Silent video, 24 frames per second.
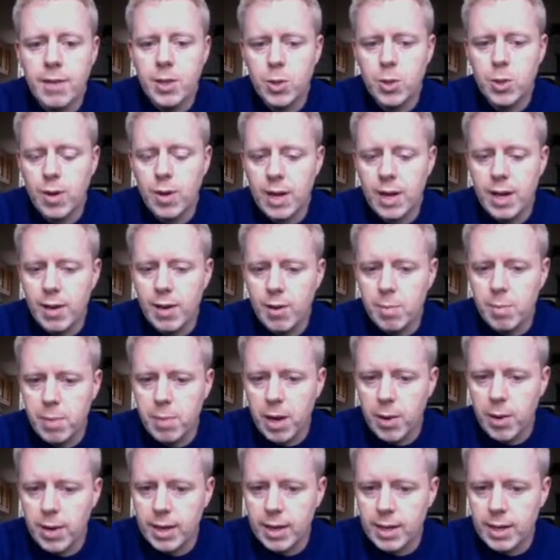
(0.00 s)
A Victorian-era
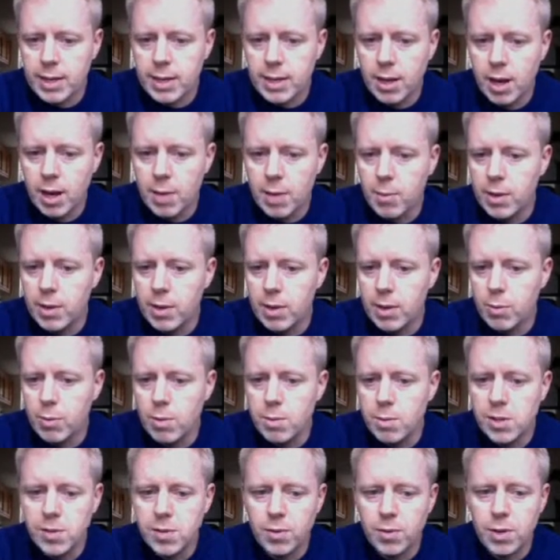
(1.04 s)
poet at a time when a
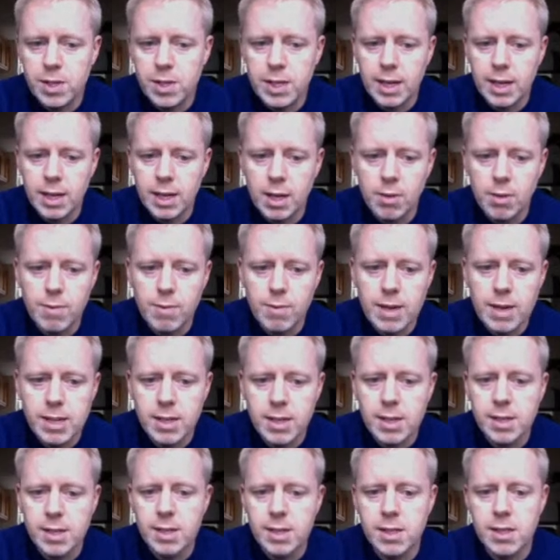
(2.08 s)
woman's voice had no
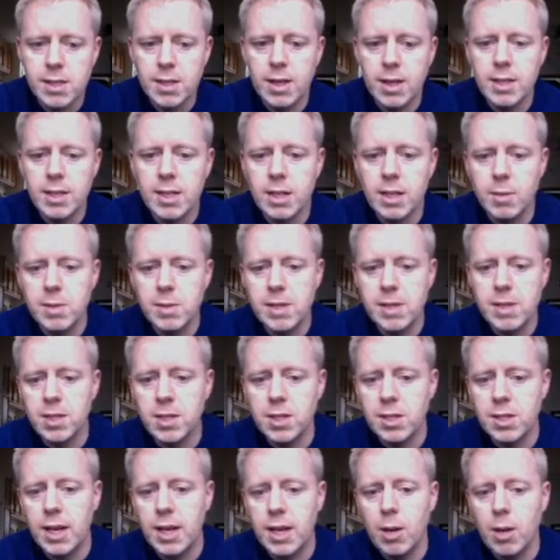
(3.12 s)
resonance in society and
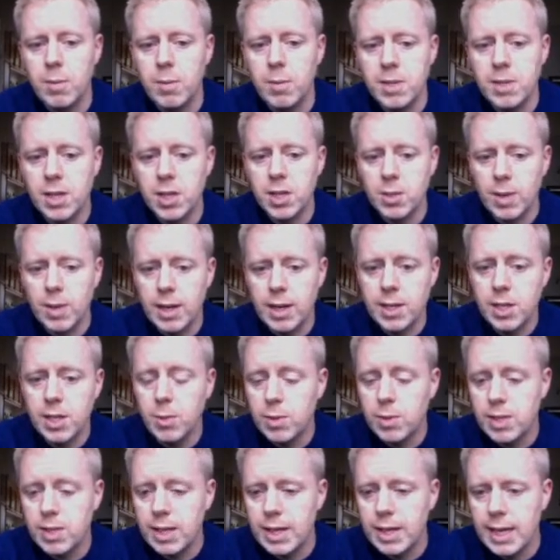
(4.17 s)

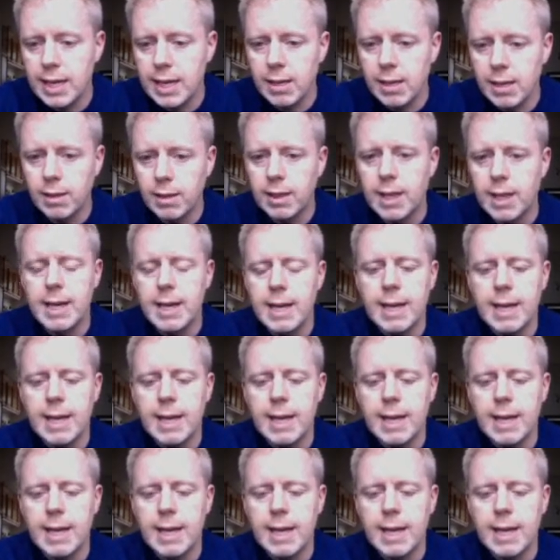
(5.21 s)
homosexuality was illegal.